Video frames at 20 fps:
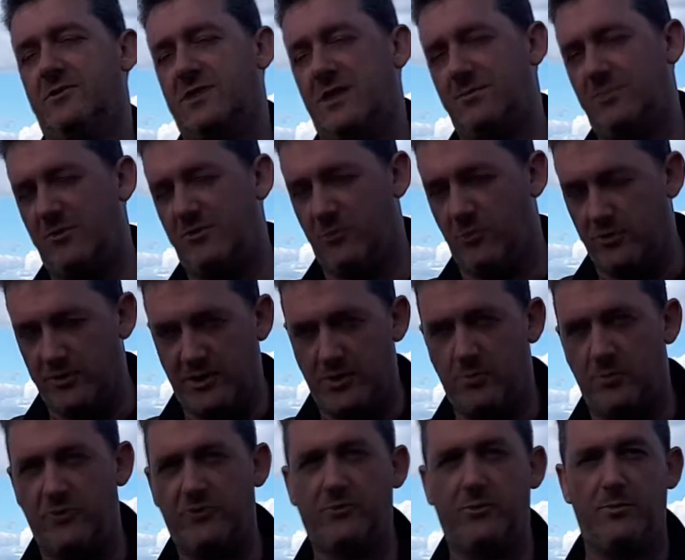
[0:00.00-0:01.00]
said before,
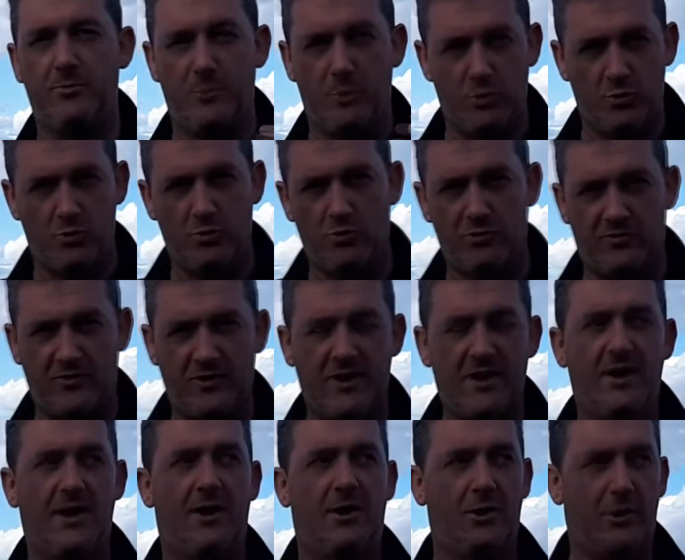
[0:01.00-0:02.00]
once we move,
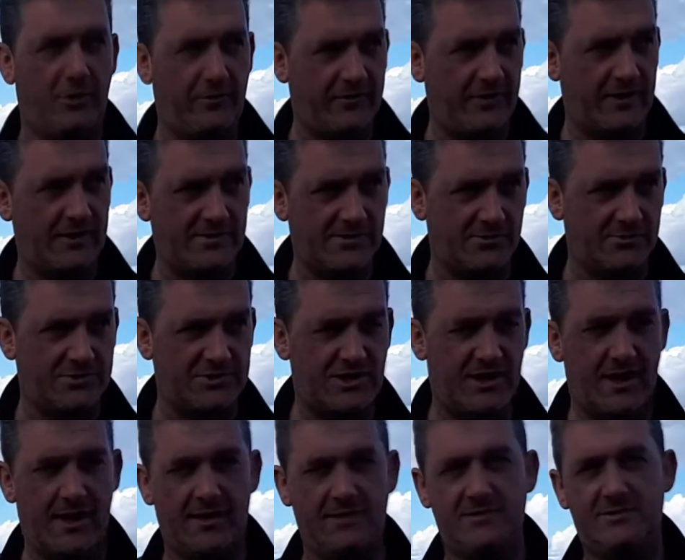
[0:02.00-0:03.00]
a lot of things will
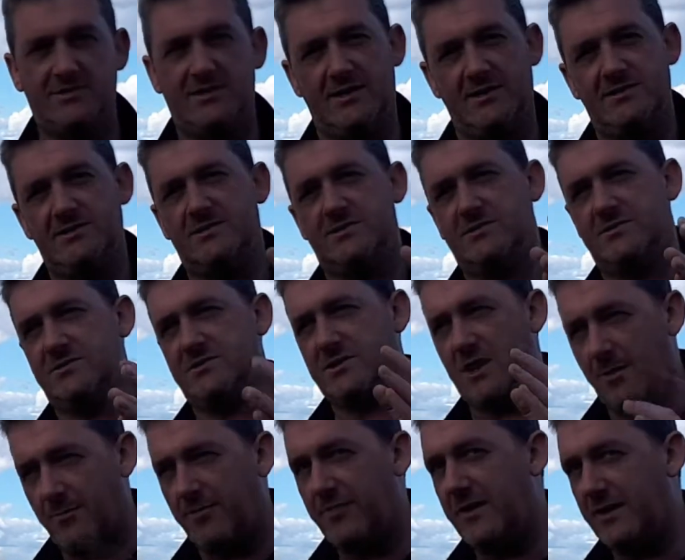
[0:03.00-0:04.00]
change.
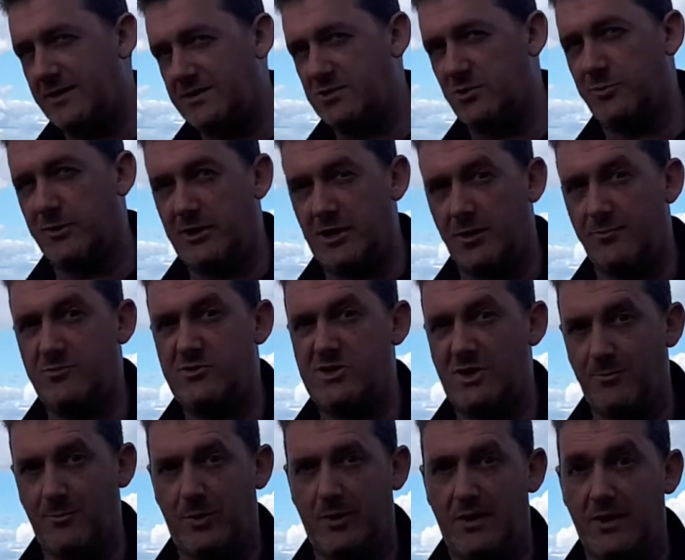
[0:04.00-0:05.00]
Some things will become
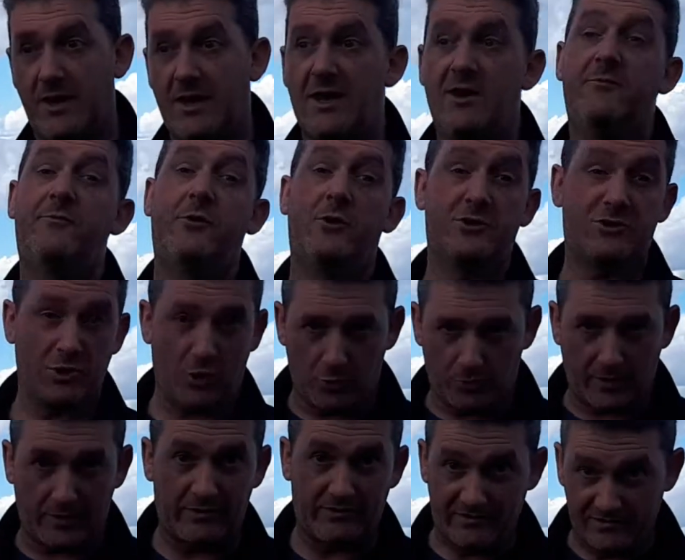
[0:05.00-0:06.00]
simpler for a
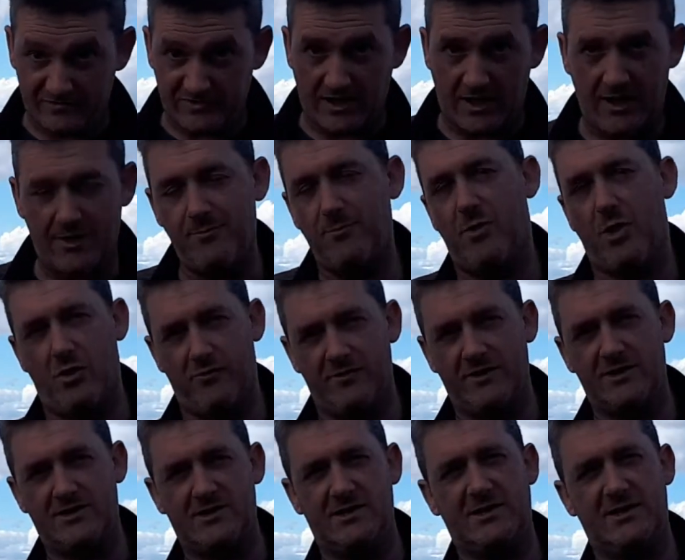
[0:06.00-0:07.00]
short period of time.
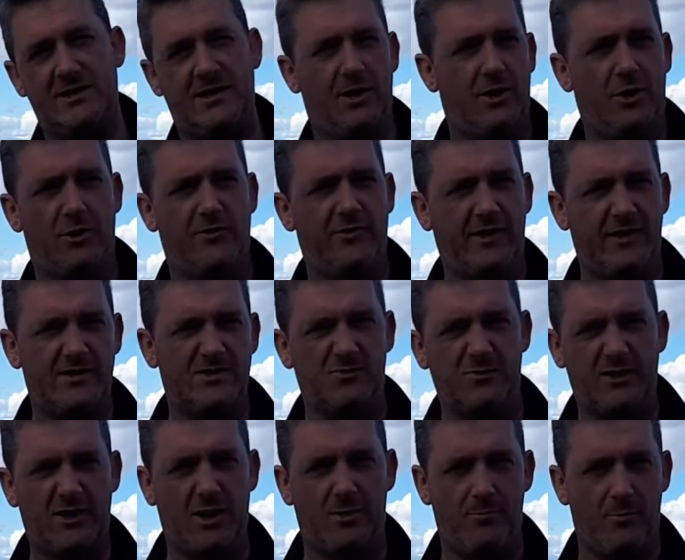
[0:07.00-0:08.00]
Obviously, a lot of things will
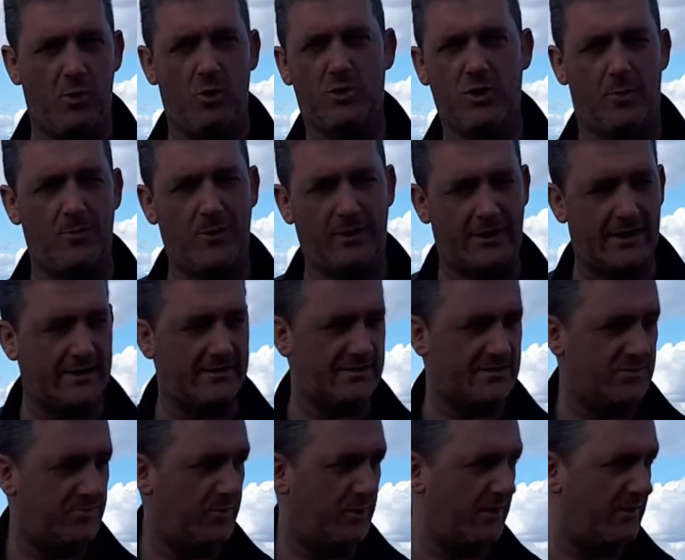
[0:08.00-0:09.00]
become more
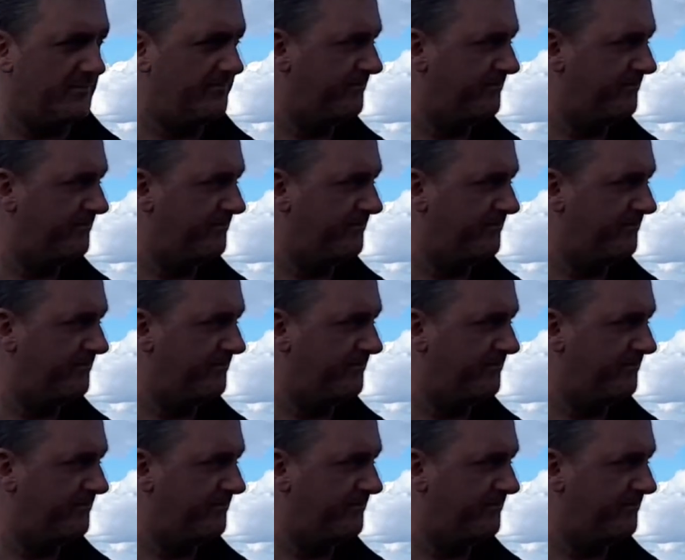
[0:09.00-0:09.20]
complicated, but